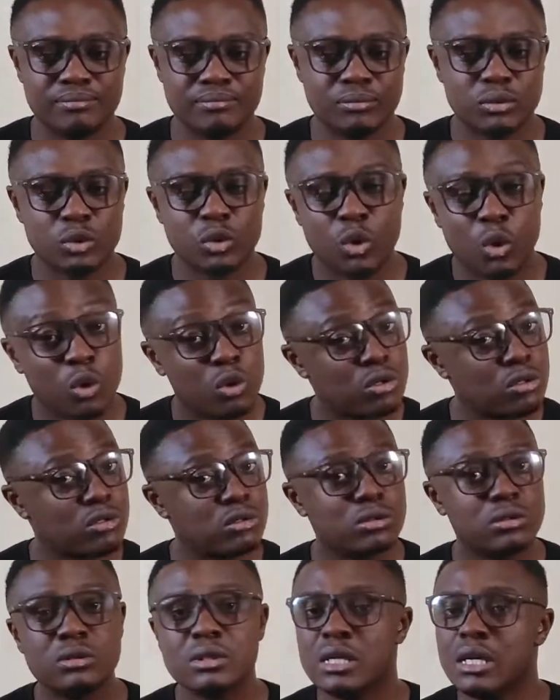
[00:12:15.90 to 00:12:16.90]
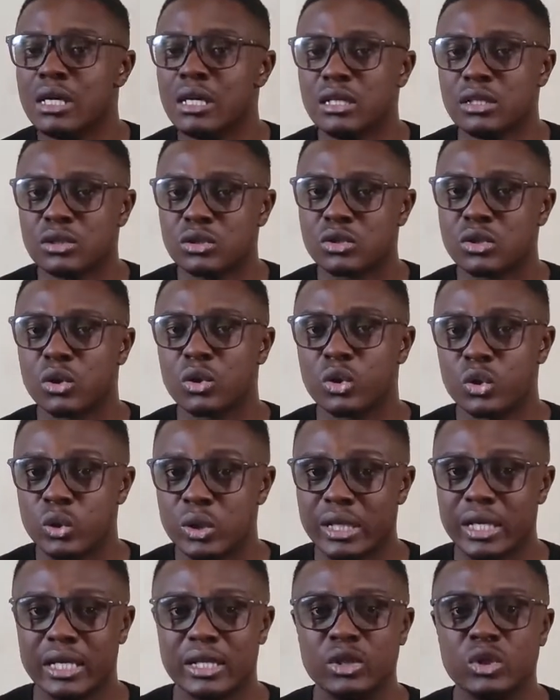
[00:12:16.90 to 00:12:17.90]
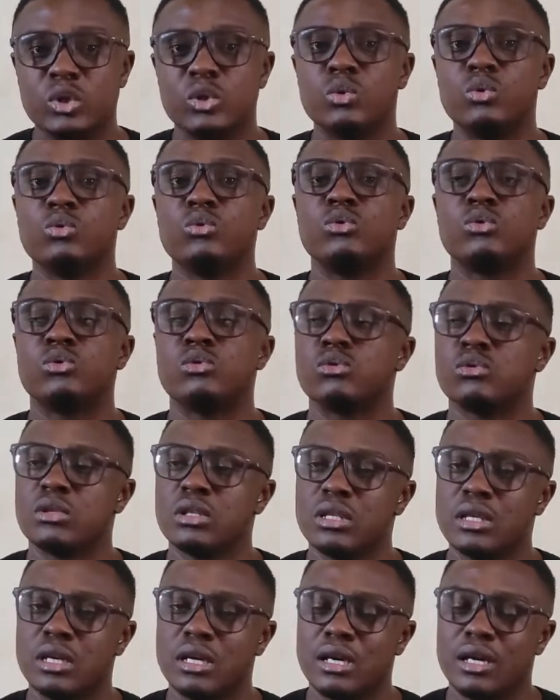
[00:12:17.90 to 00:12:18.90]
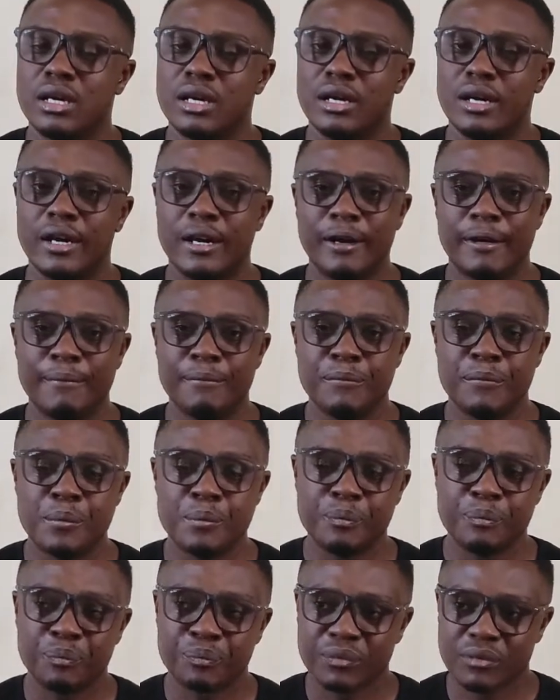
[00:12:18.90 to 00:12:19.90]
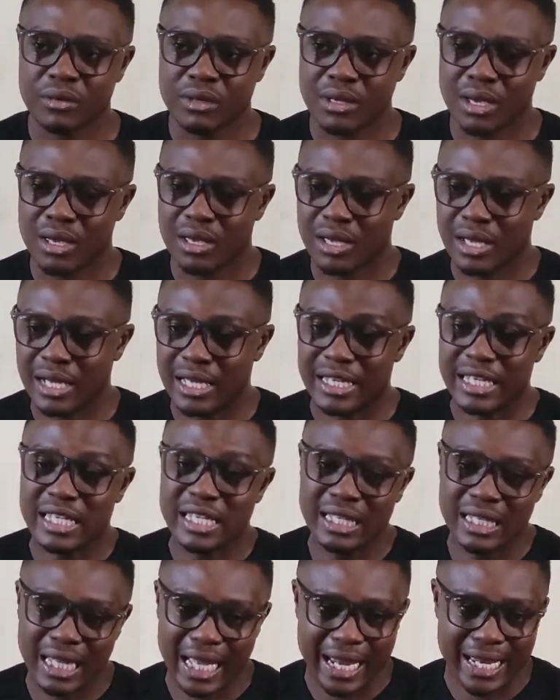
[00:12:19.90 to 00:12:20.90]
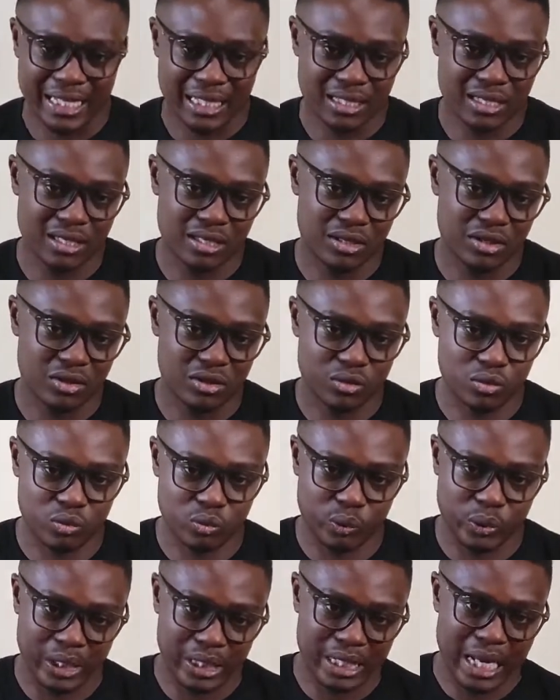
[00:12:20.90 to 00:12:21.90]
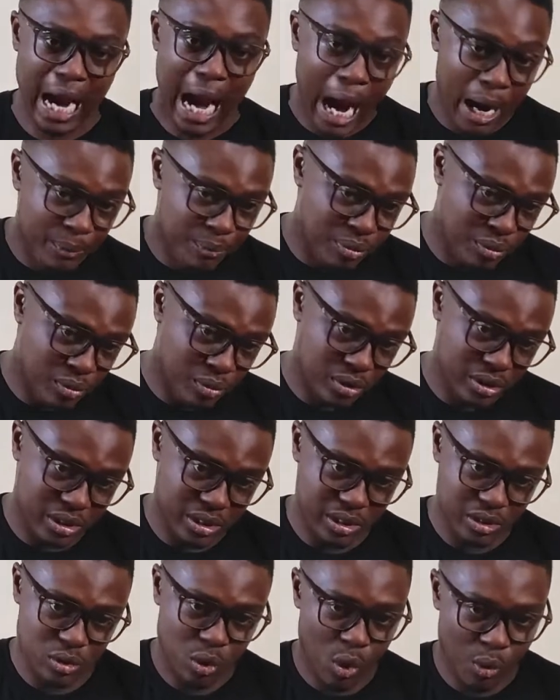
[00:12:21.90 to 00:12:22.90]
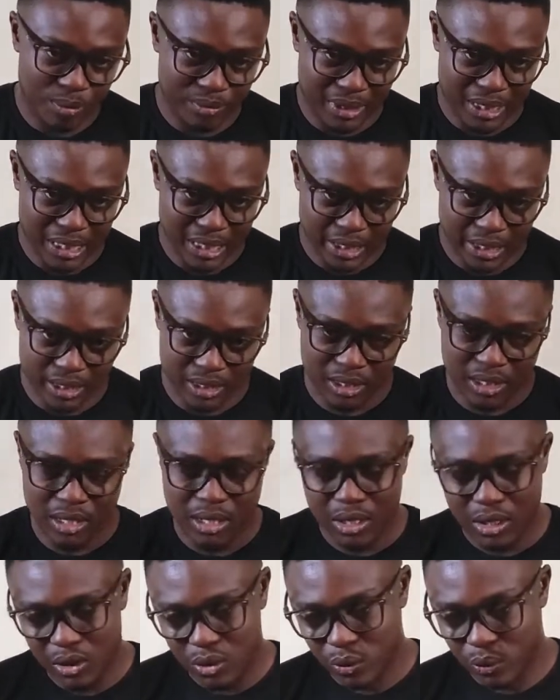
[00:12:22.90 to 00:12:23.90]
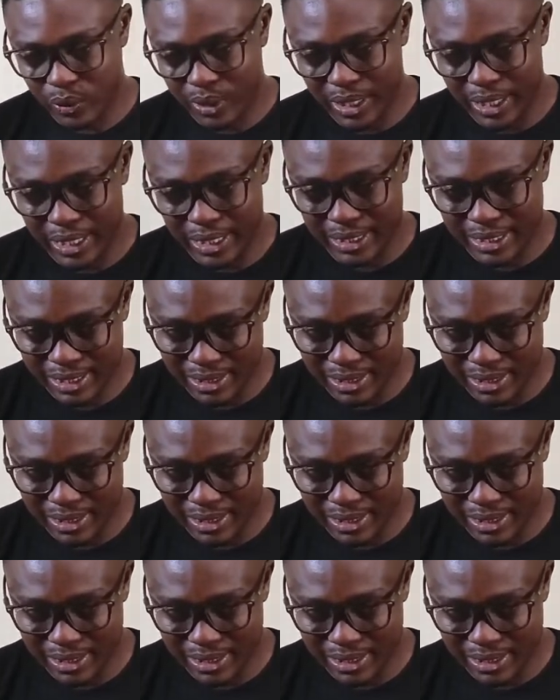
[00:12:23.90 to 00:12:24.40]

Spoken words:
Google. So you can use a Yeelight with Apple's HomeKit, with